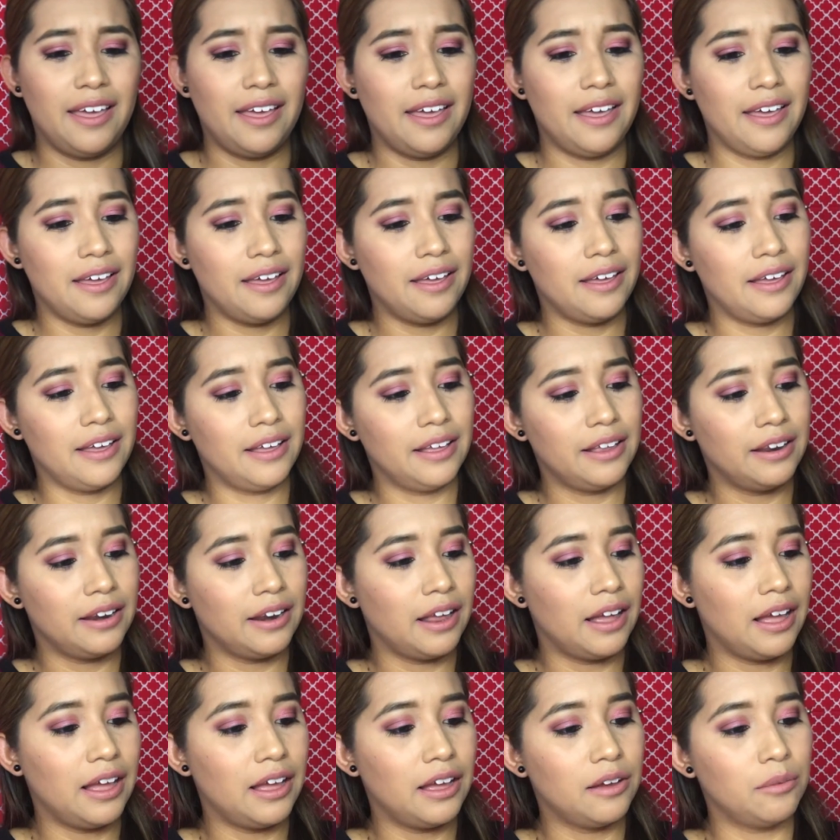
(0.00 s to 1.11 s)
And
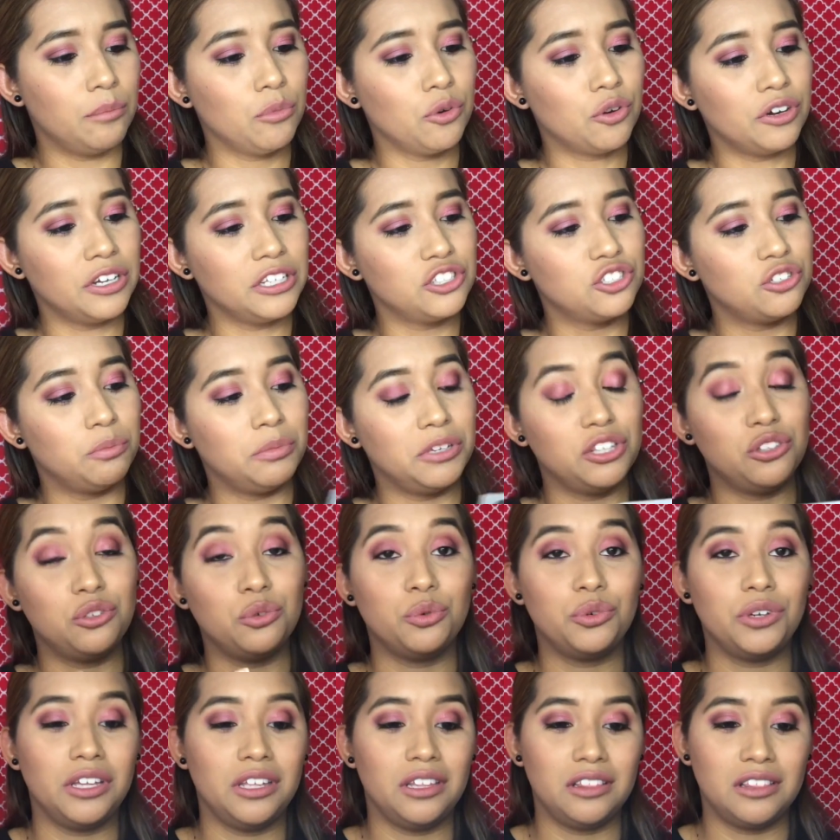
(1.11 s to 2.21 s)
I'm going to be
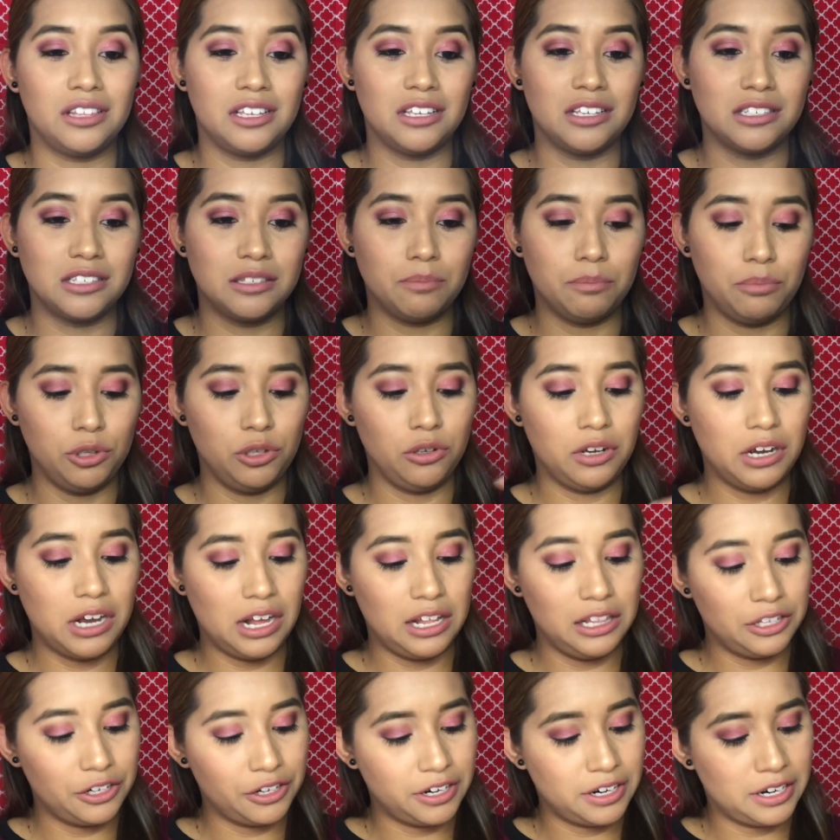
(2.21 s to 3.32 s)
doing this blue
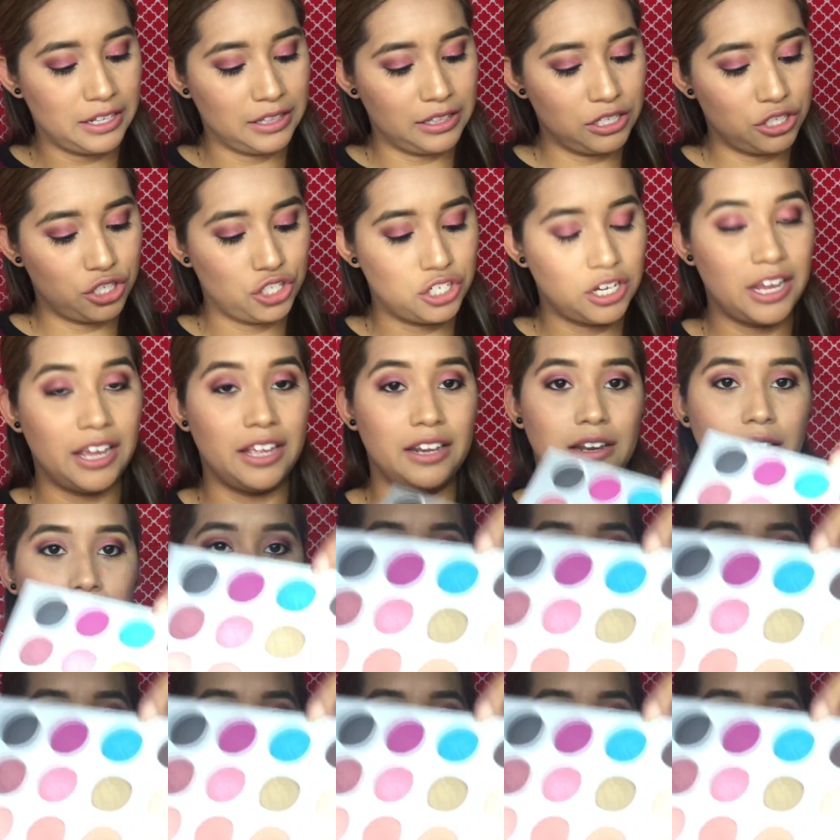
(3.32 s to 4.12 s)
color in the shade